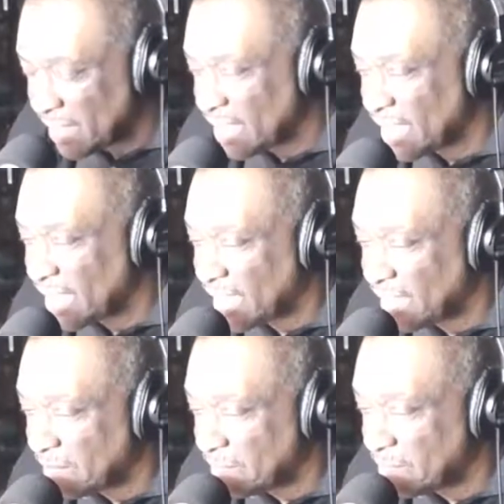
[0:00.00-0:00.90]

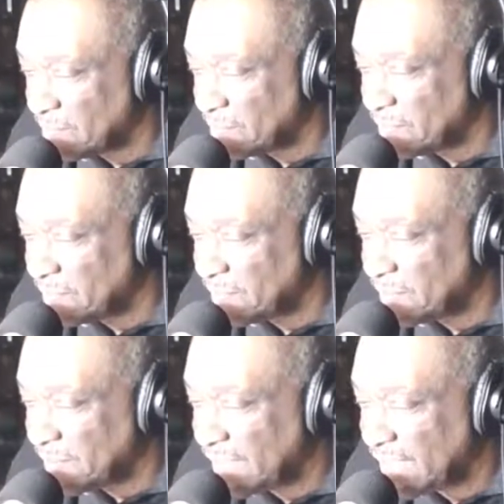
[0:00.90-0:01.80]
um,
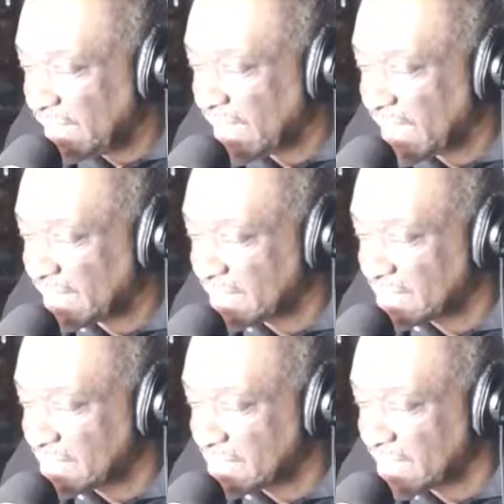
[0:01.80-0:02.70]
he had this
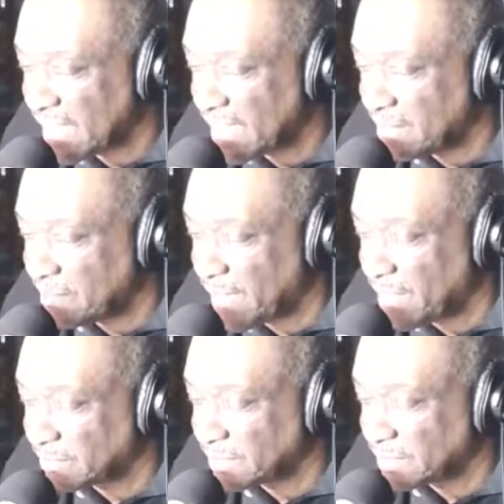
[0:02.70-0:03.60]
to say about